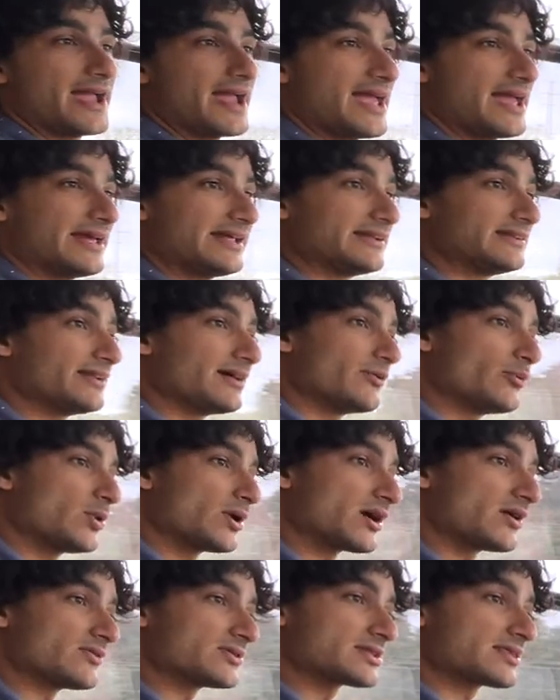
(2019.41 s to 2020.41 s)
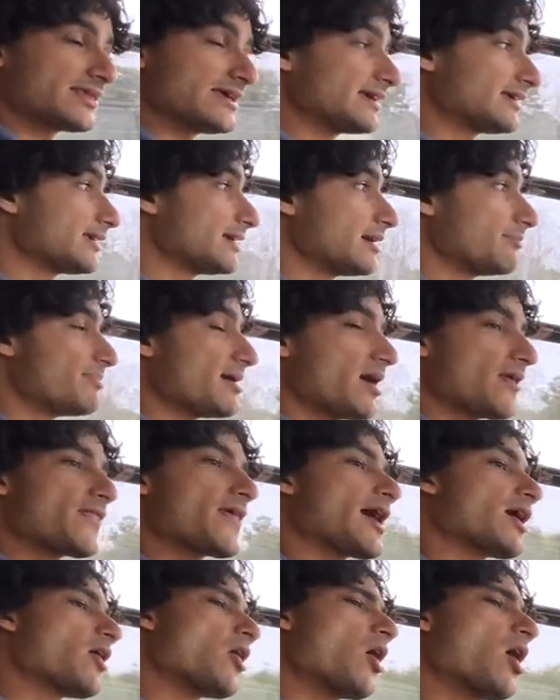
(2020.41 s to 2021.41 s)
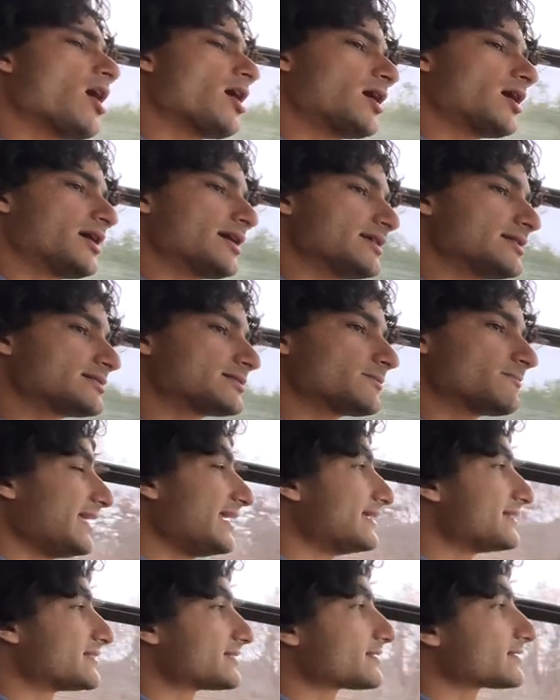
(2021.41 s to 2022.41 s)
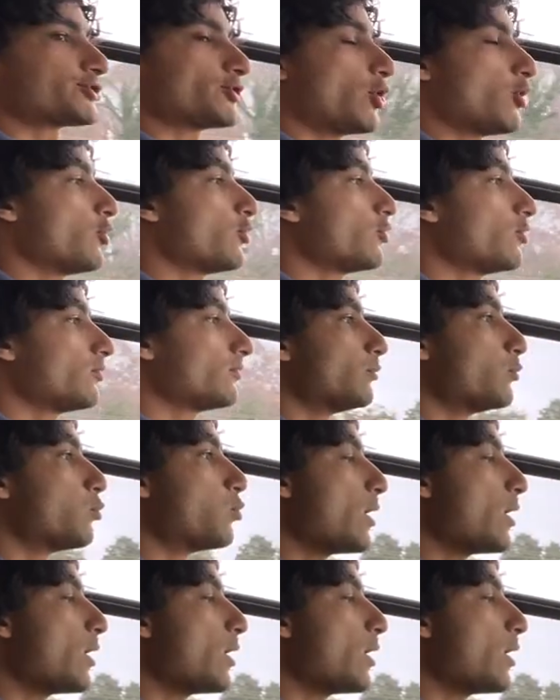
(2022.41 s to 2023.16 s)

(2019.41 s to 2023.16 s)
and what I was thinking about that car is it's so